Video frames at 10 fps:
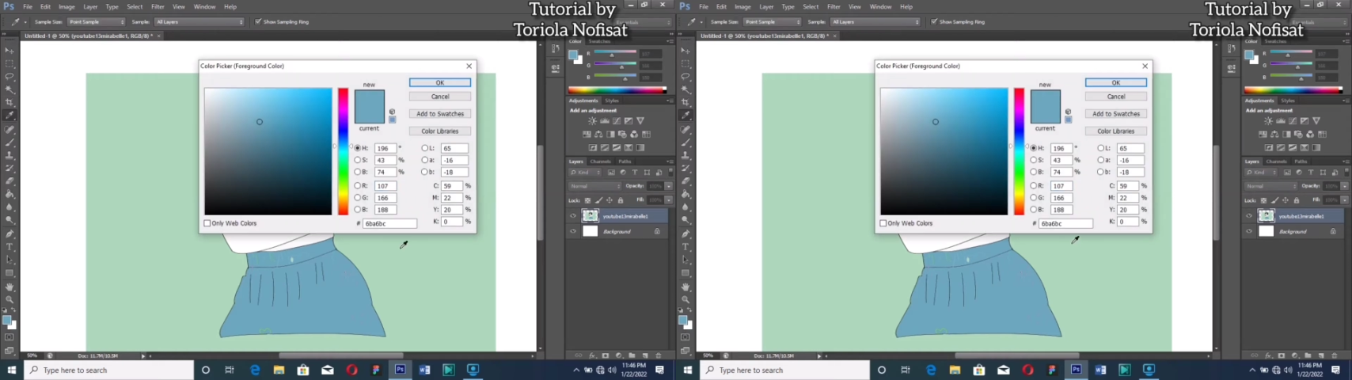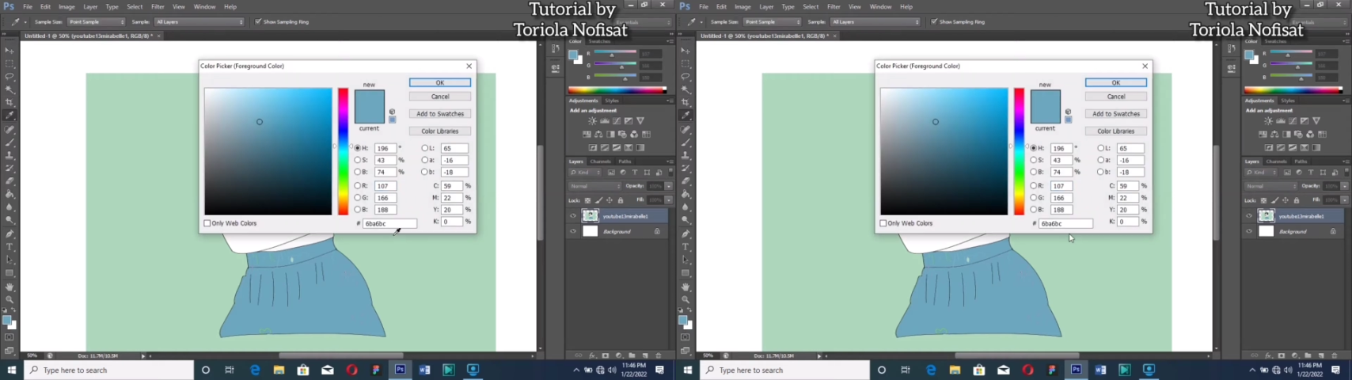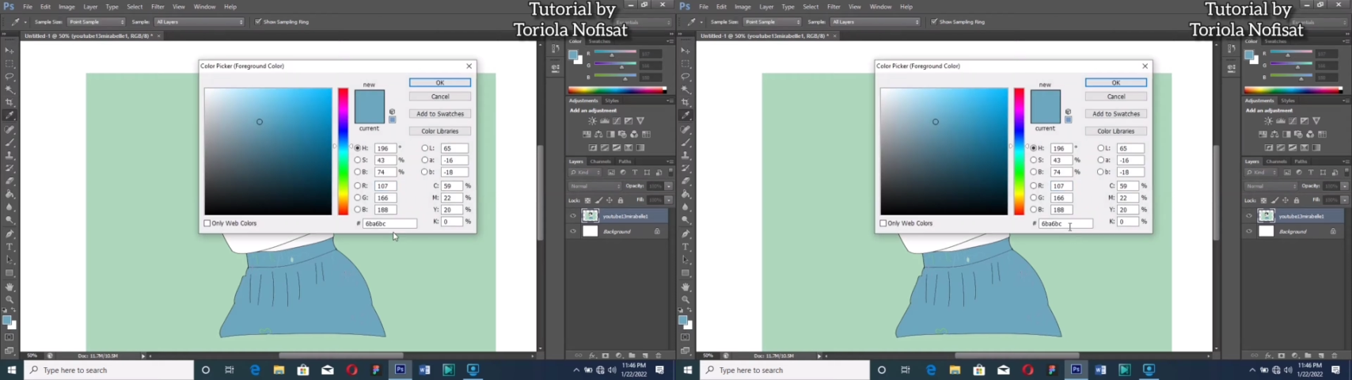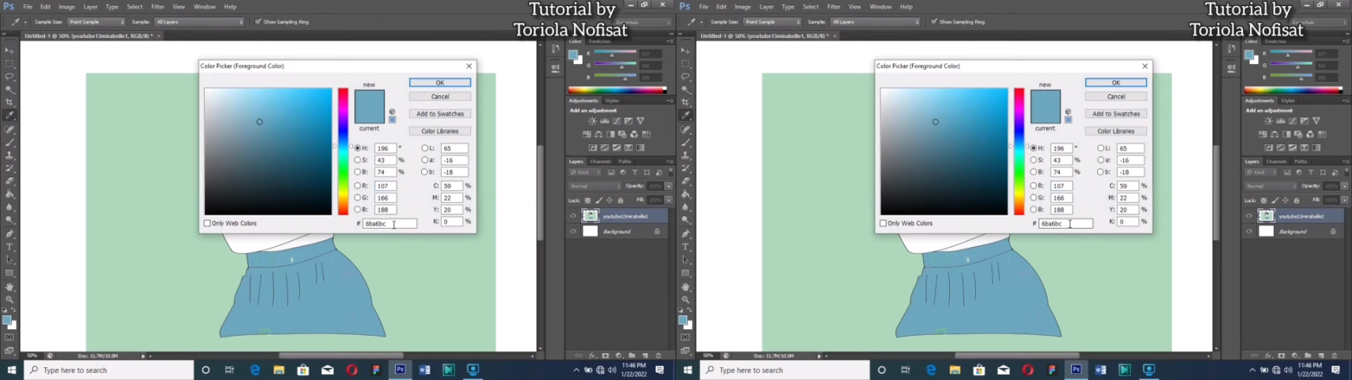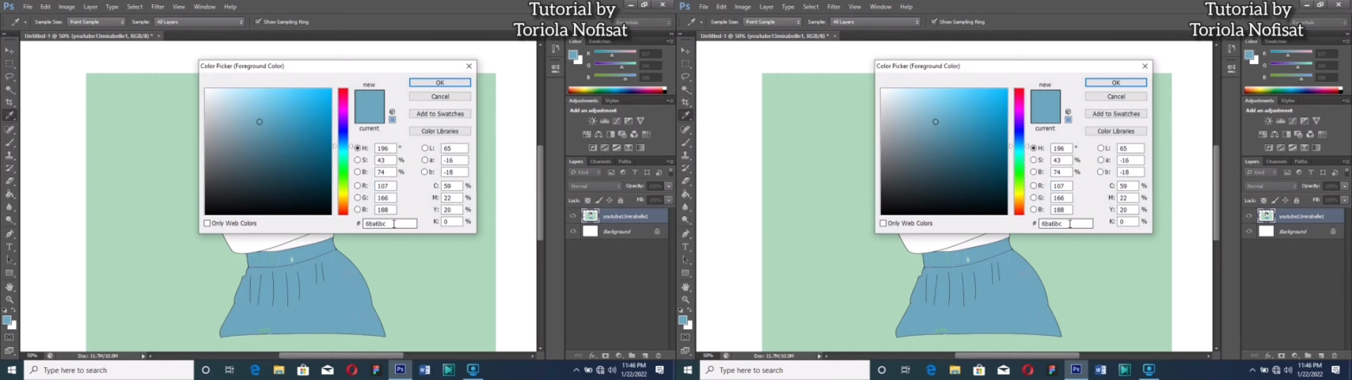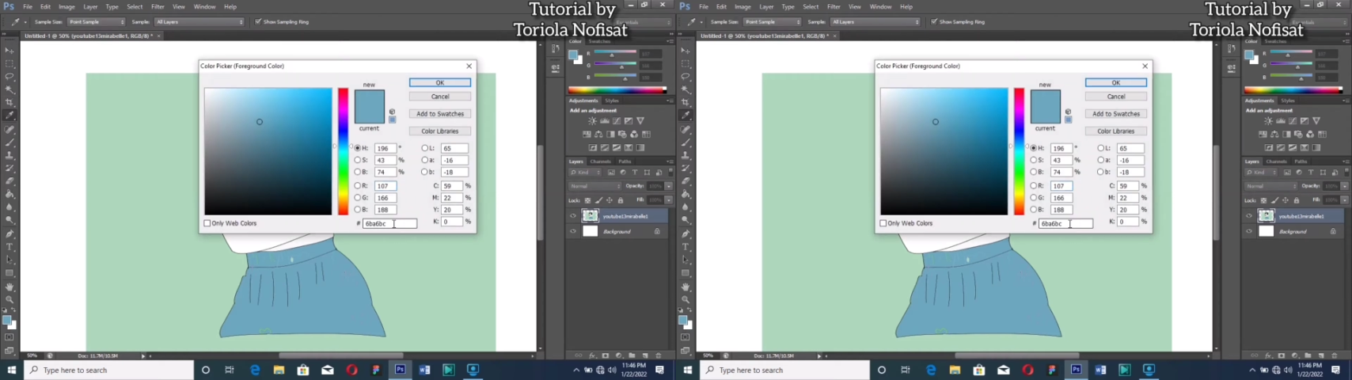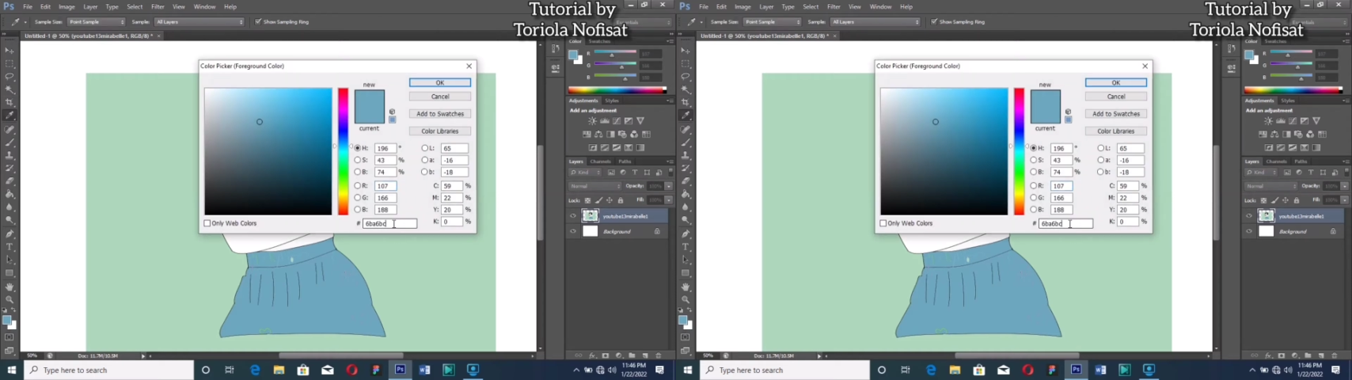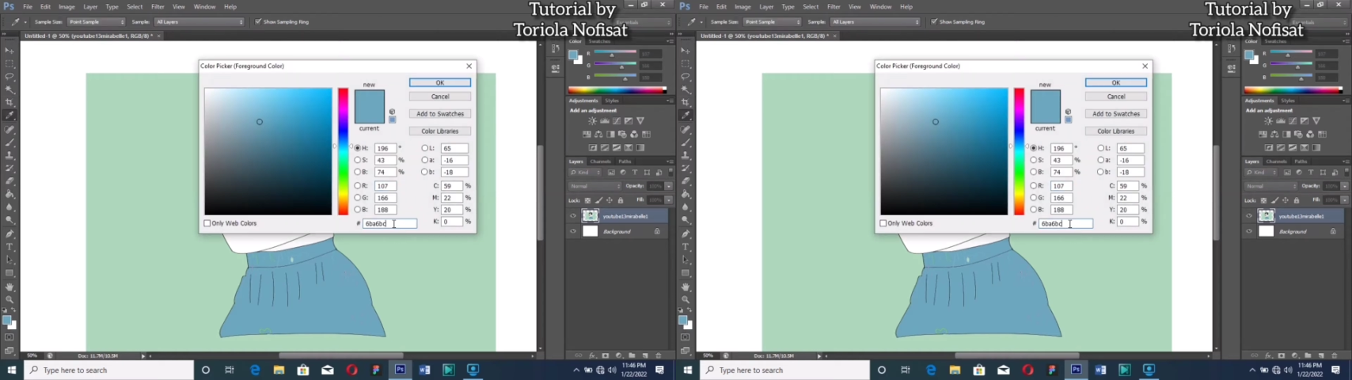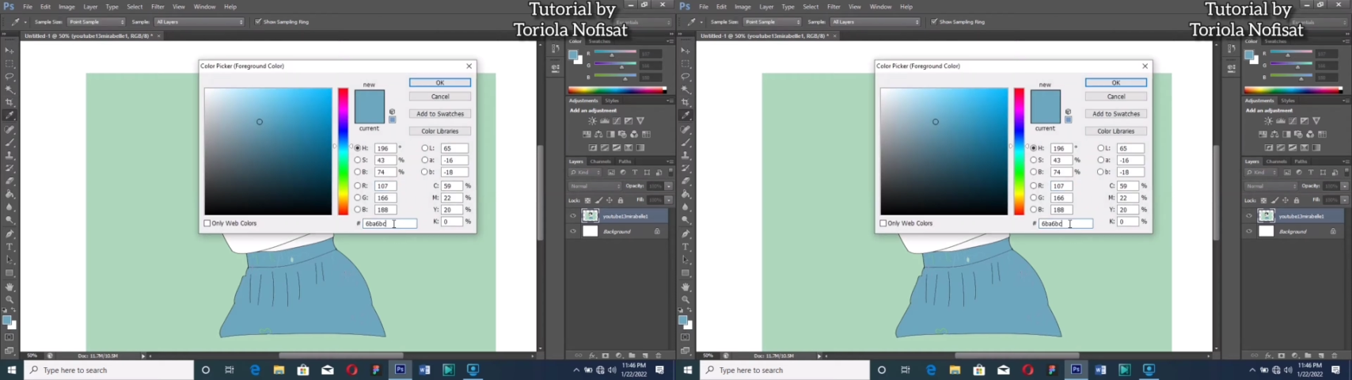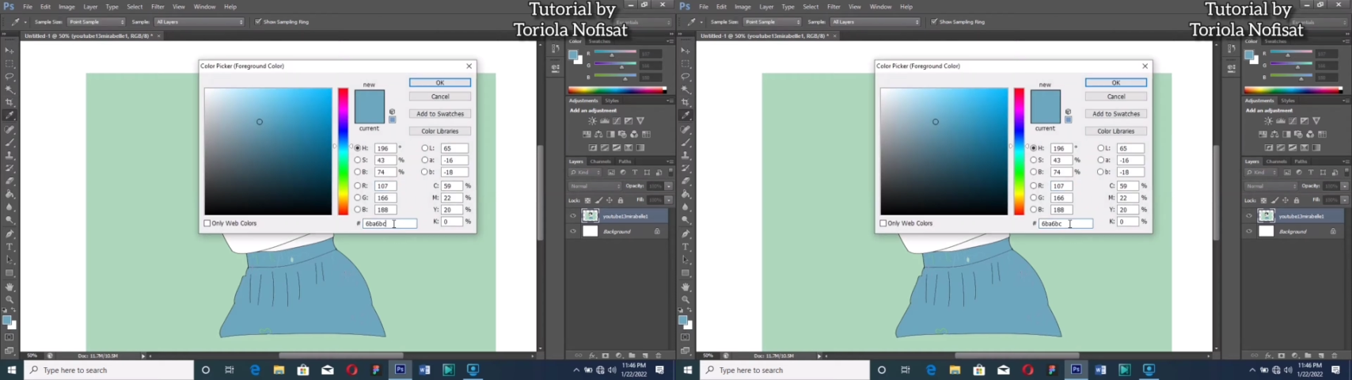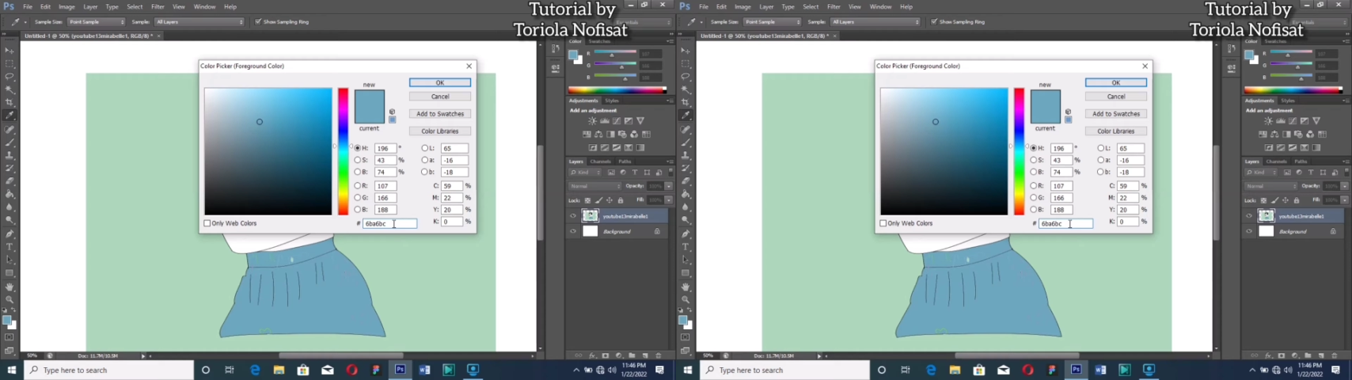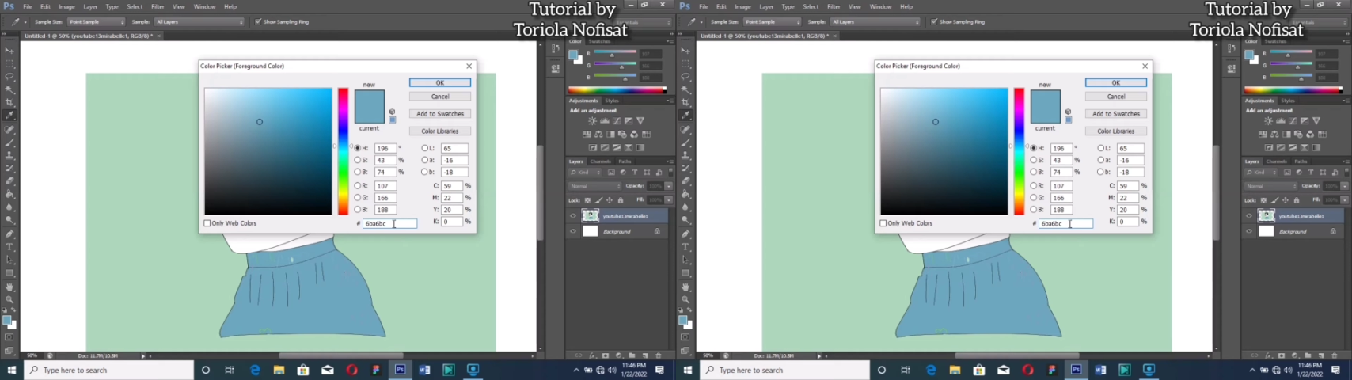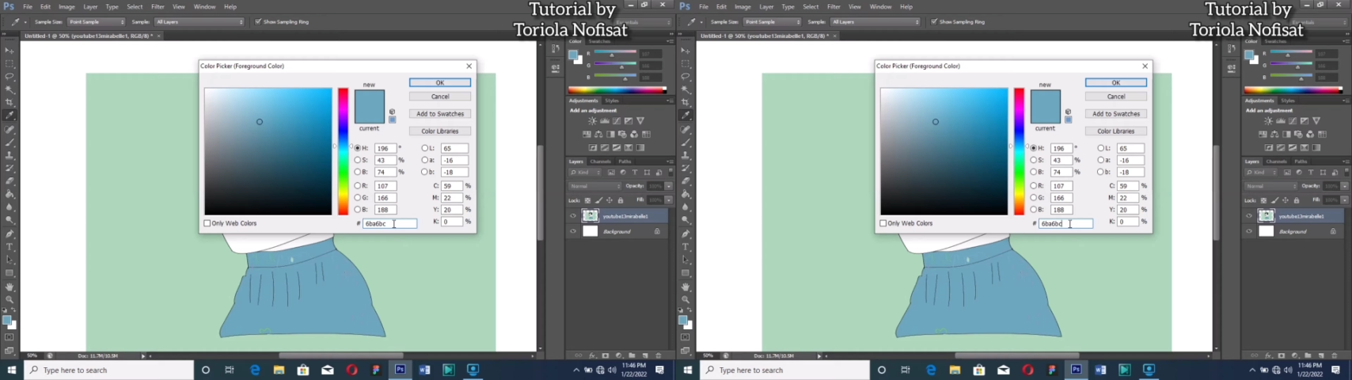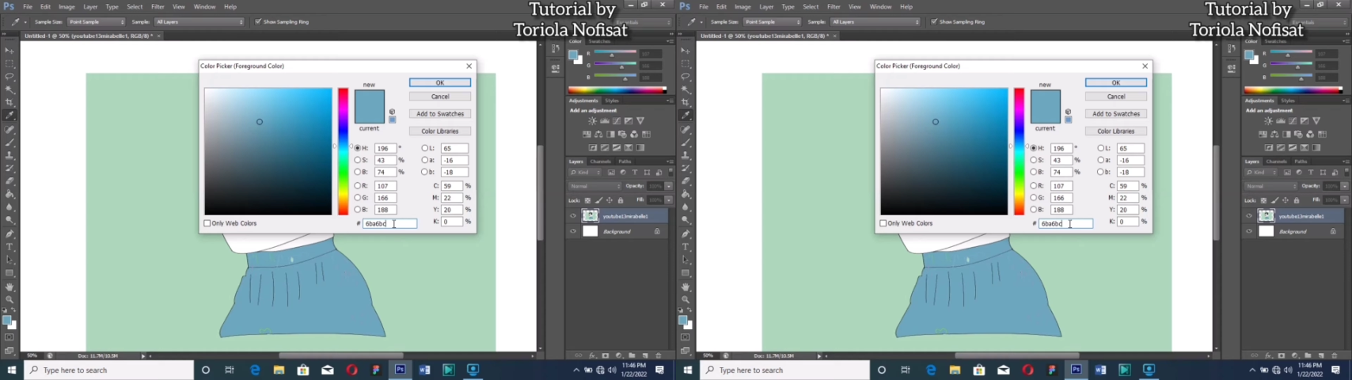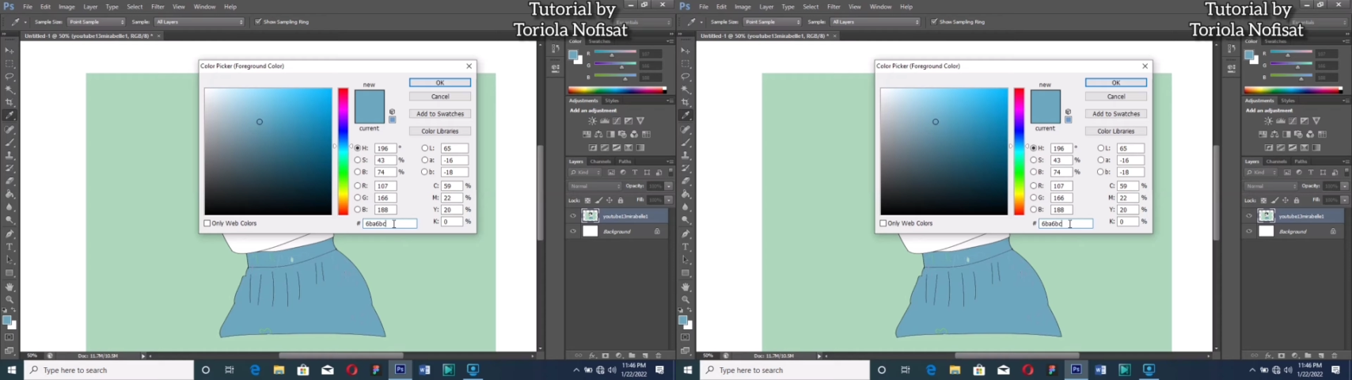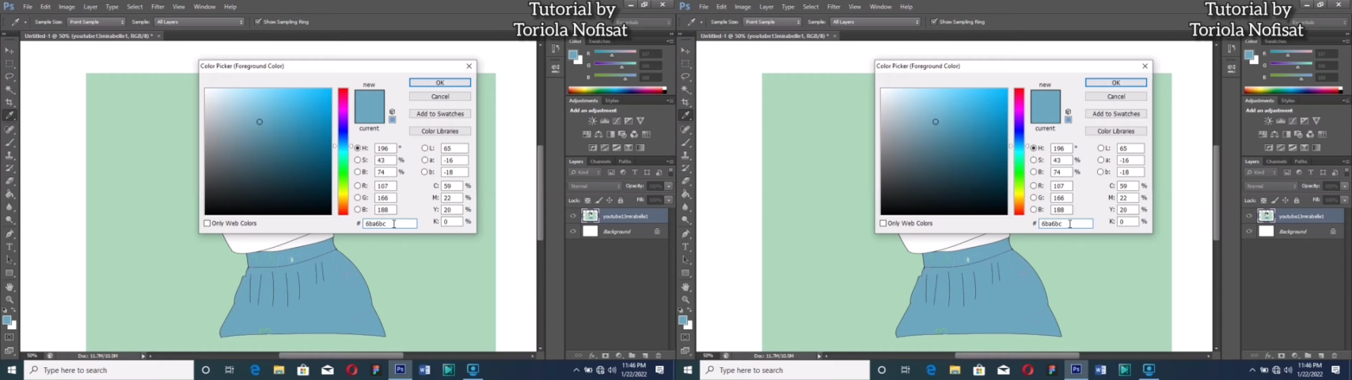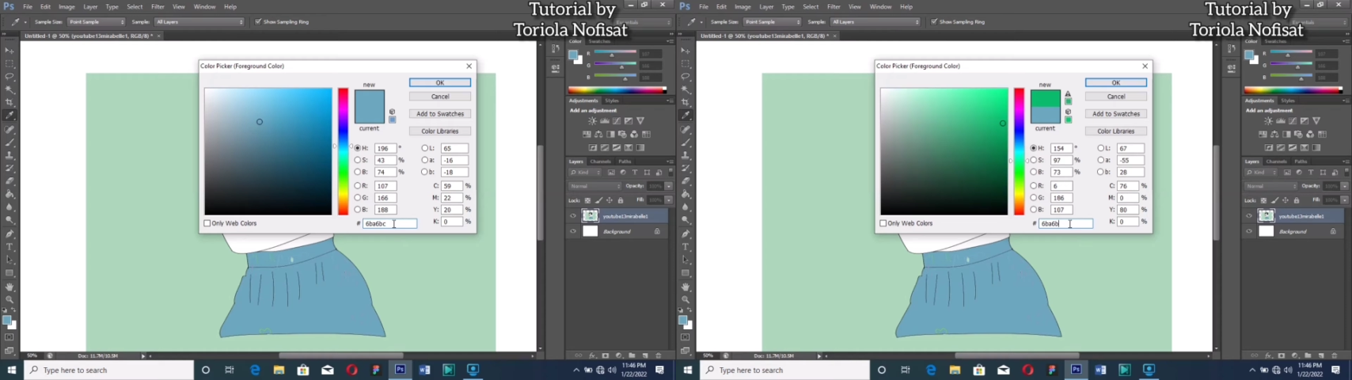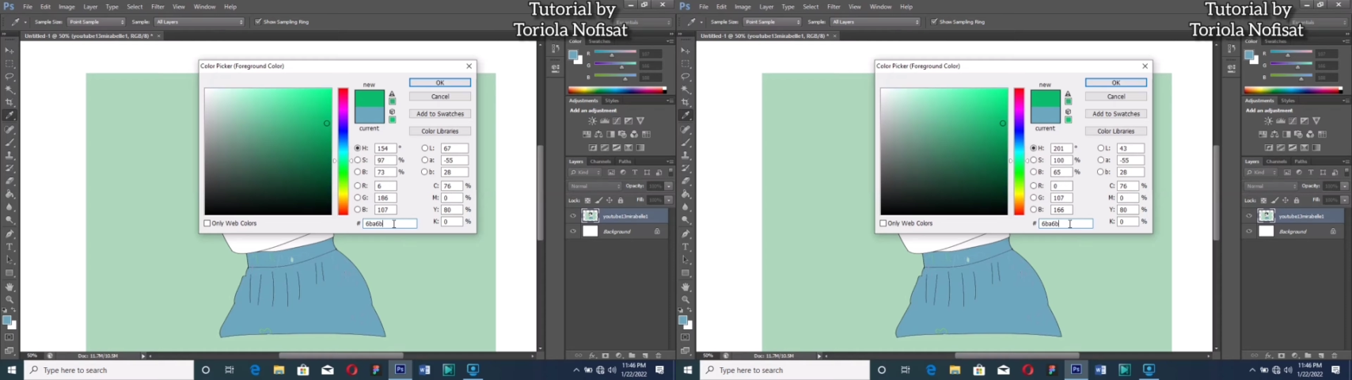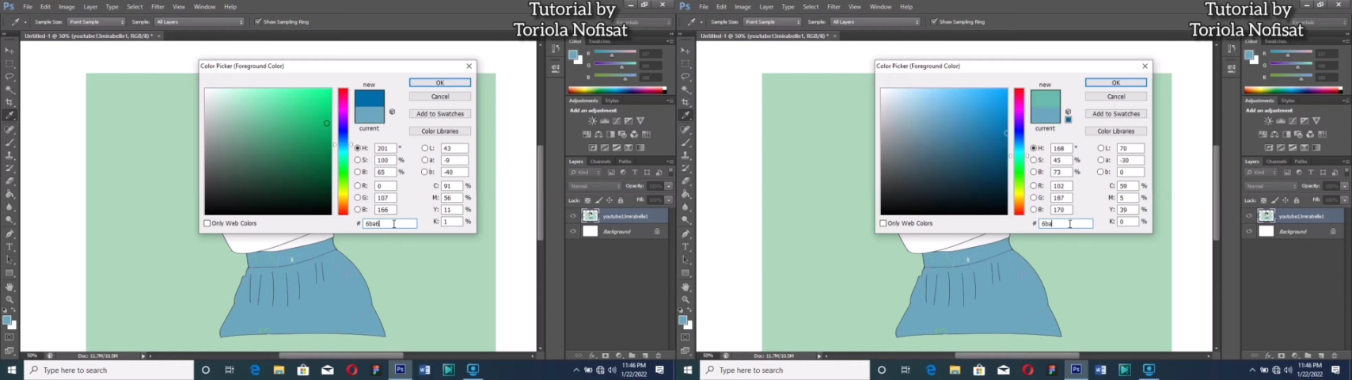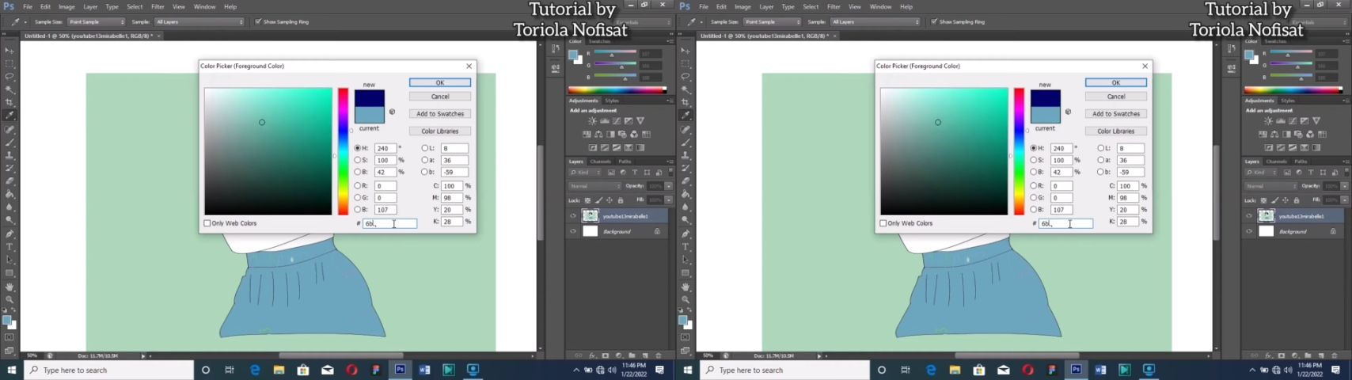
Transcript: No face is visible, so there are no lips to read.